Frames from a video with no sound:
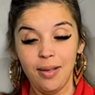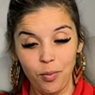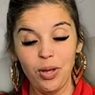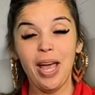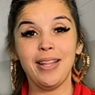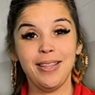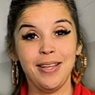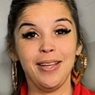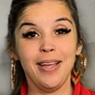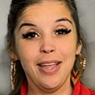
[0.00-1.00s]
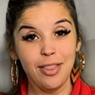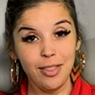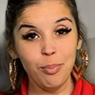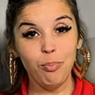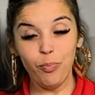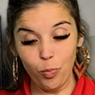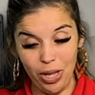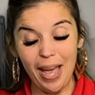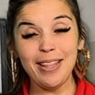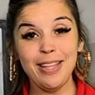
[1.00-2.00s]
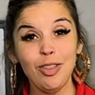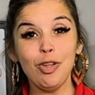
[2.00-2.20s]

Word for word: we ending the we ending